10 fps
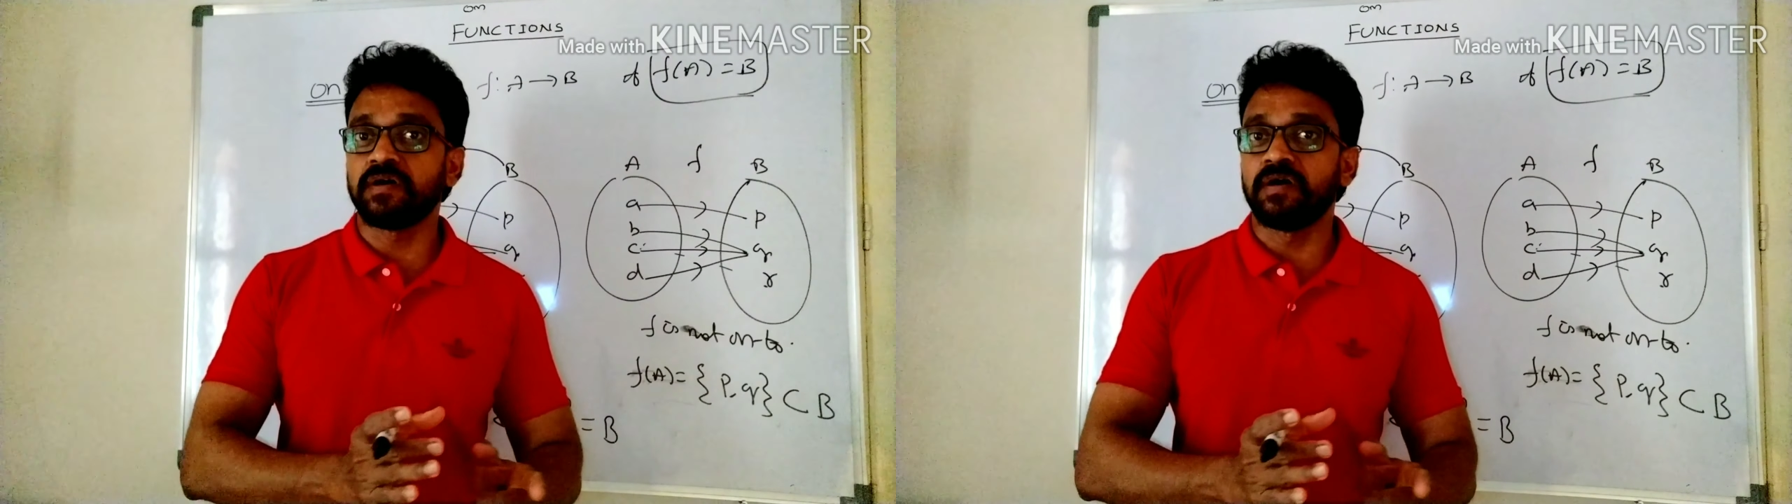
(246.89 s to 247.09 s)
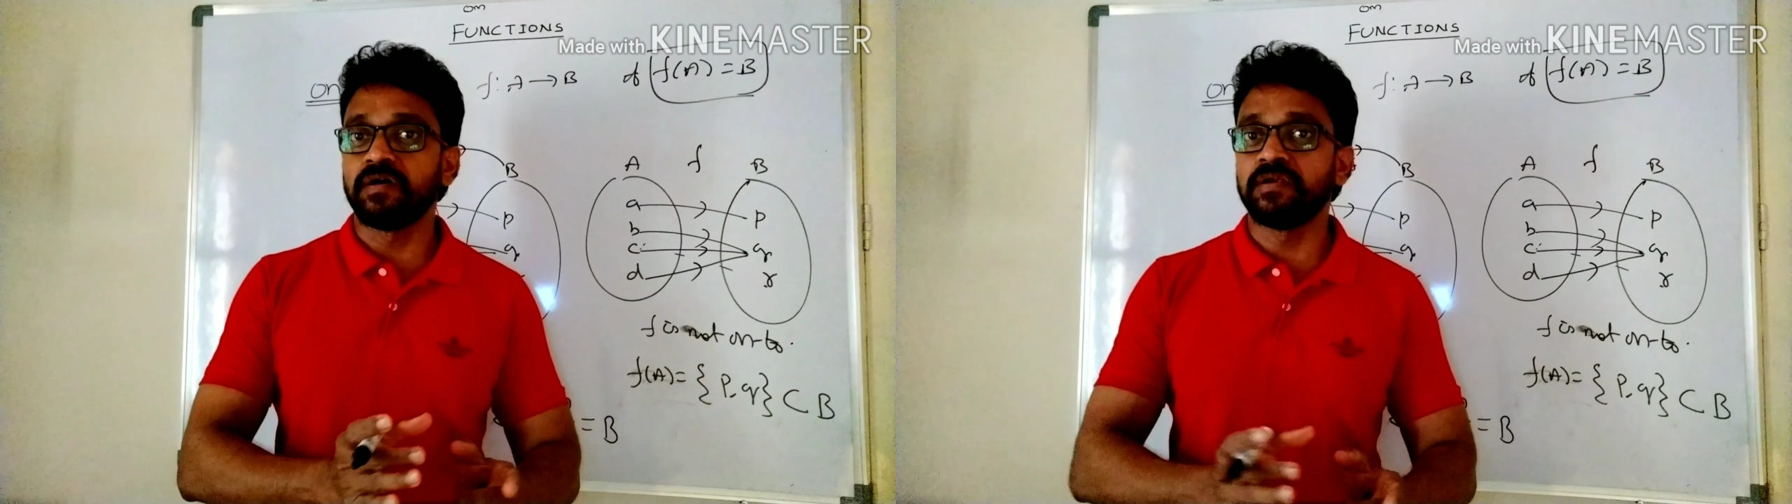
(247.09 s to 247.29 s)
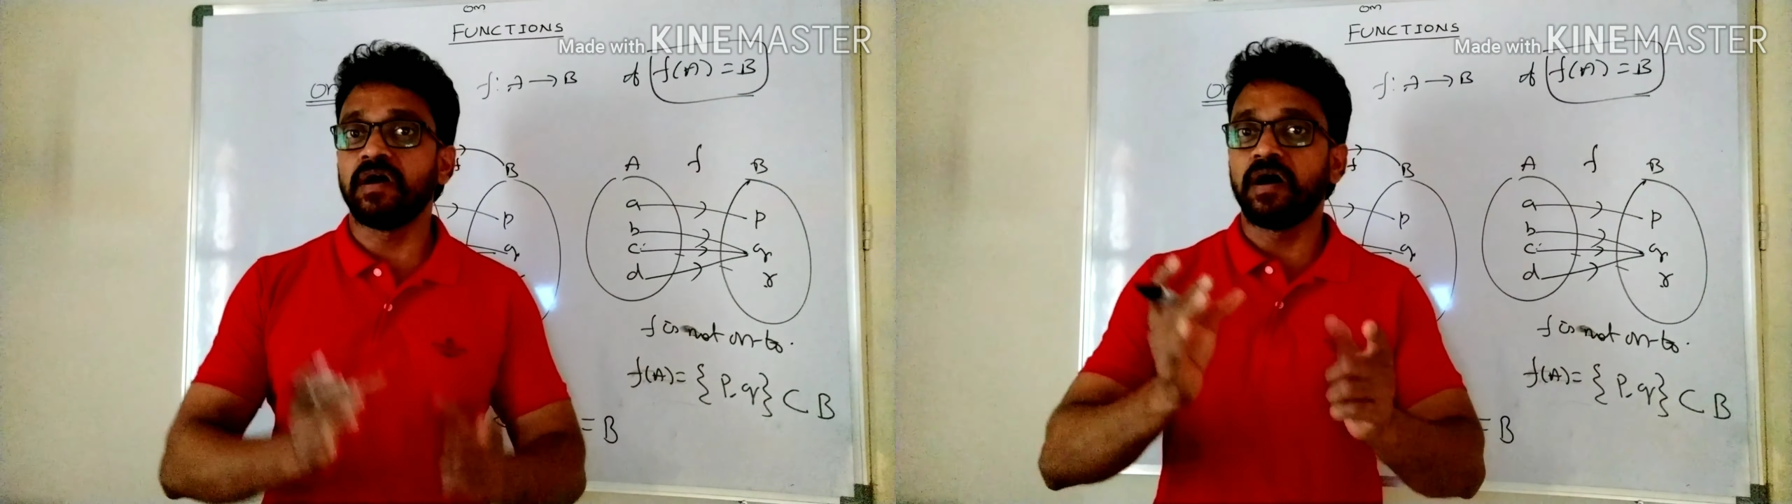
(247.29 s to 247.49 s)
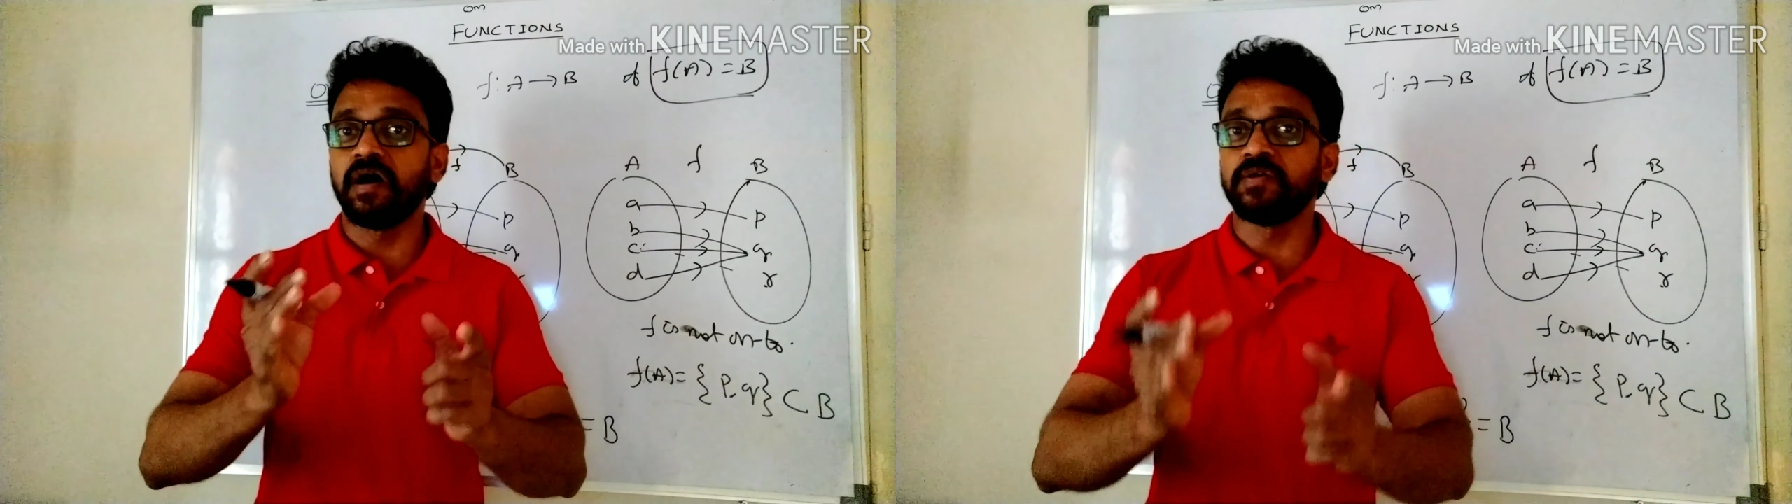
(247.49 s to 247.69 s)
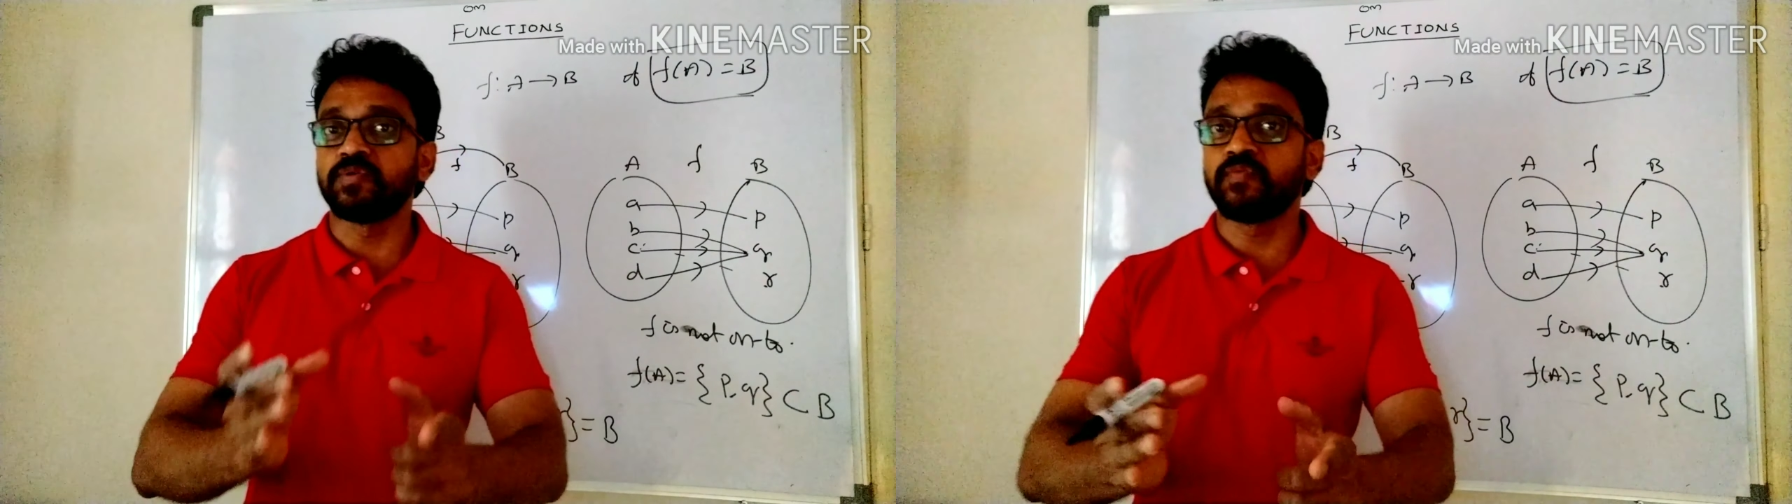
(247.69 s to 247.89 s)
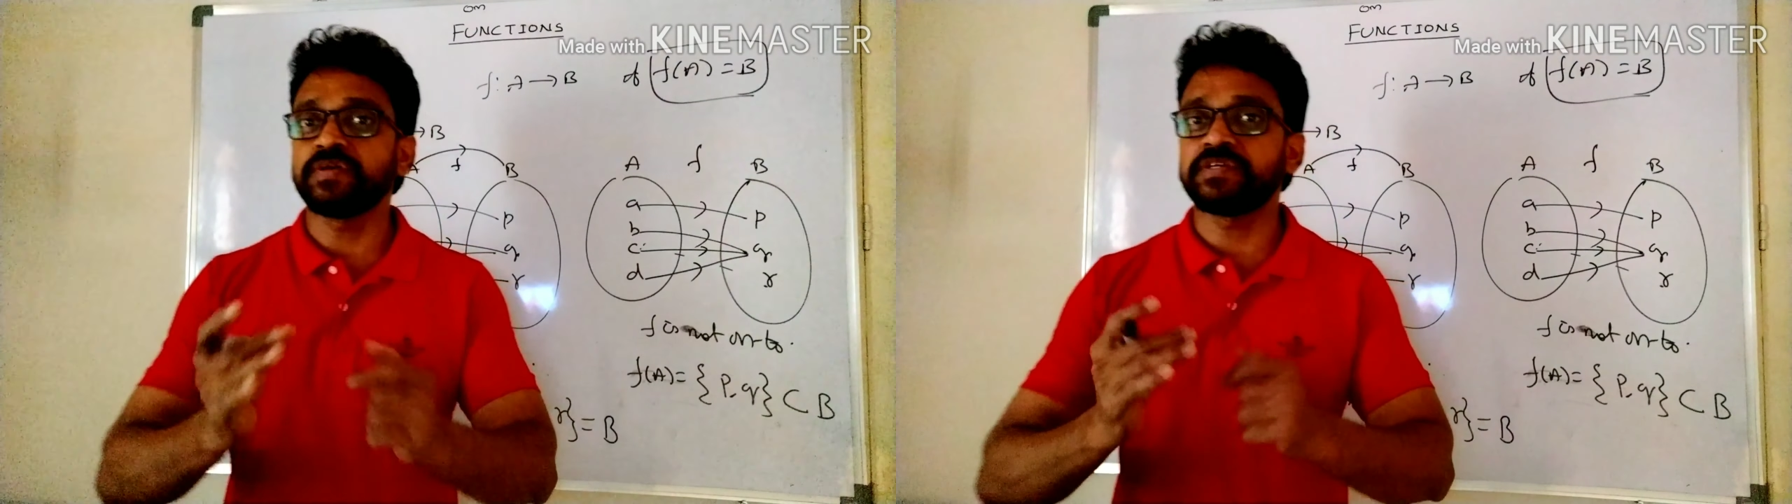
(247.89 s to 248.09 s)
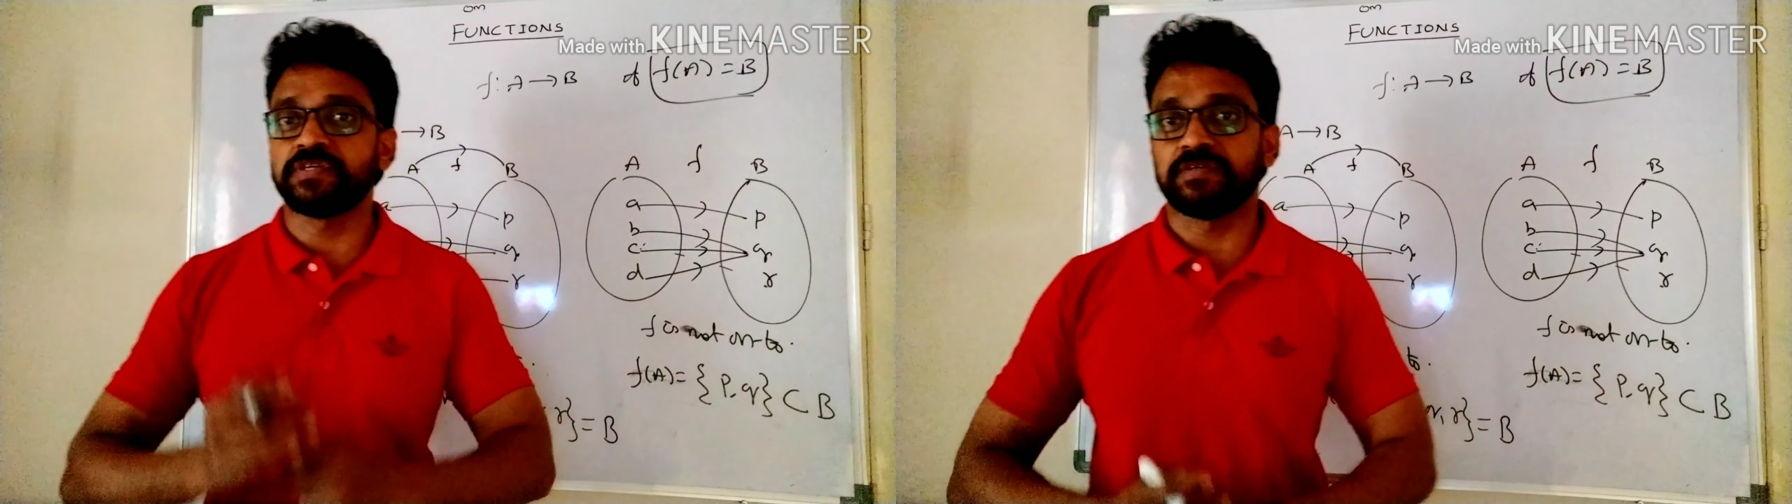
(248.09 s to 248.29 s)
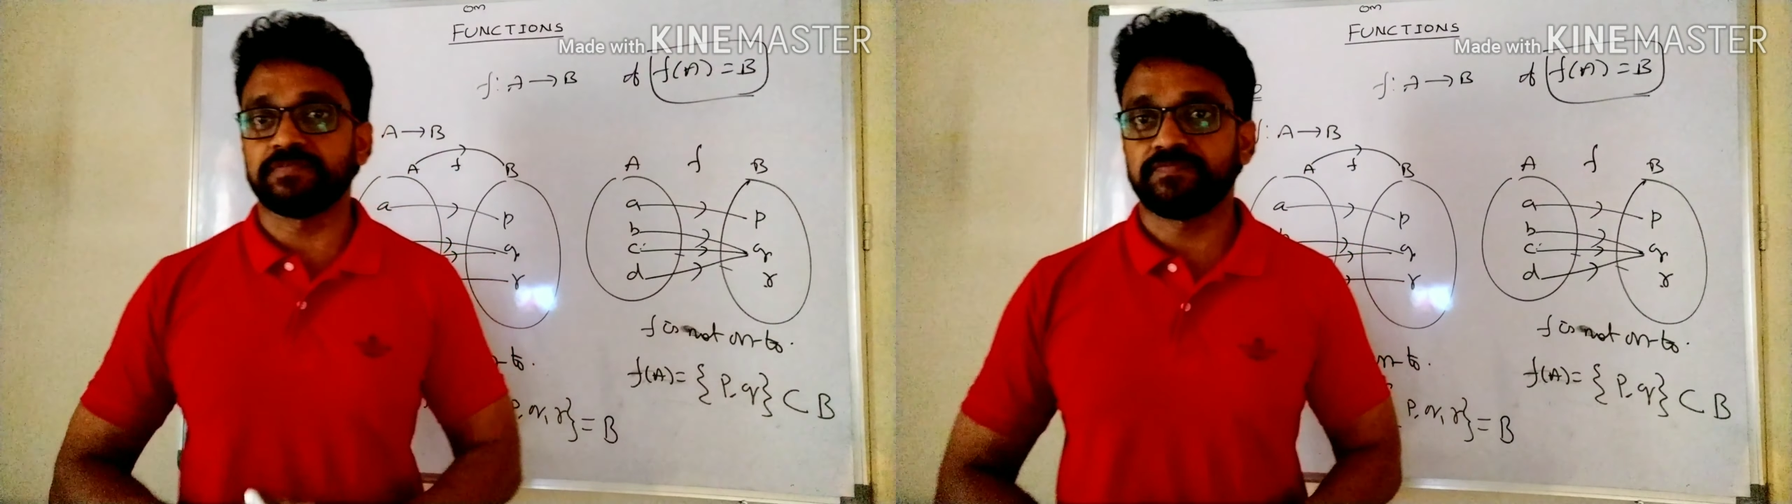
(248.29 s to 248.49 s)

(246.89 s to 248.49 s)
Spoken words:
called onto function.